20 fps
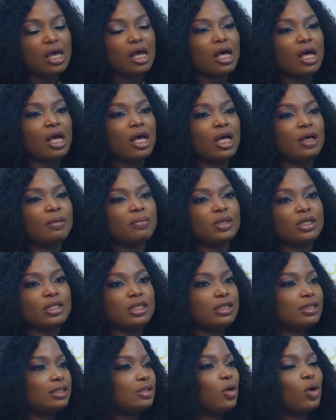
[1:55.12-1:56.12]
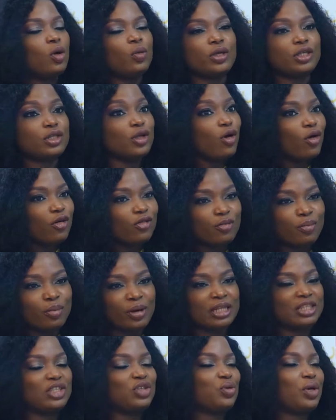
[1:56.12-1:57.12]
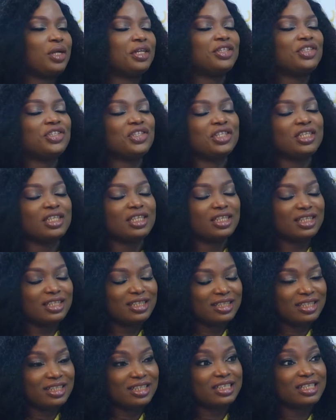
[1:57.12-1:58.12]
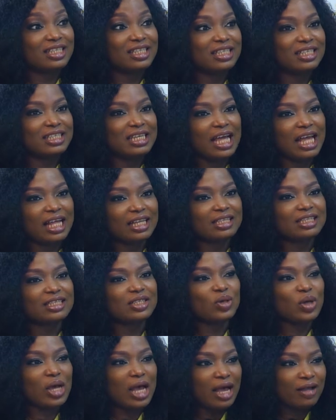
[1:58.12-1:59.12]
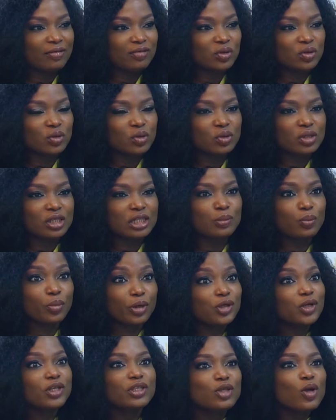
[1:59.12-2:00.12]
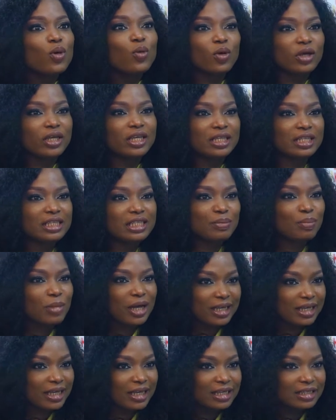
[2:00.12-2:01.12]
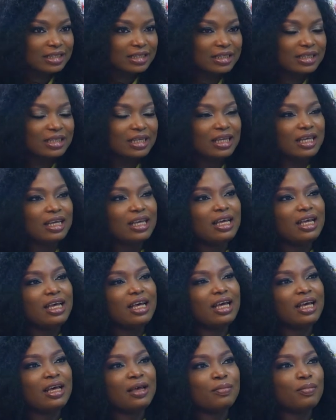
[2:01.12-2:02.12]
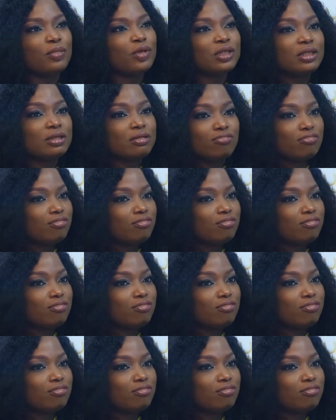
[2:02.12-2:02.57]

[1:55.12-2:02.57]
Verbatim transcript: Um, it's always off-brand strategy. It's this, is that. You have to do this, but it does not work in this market. Um, but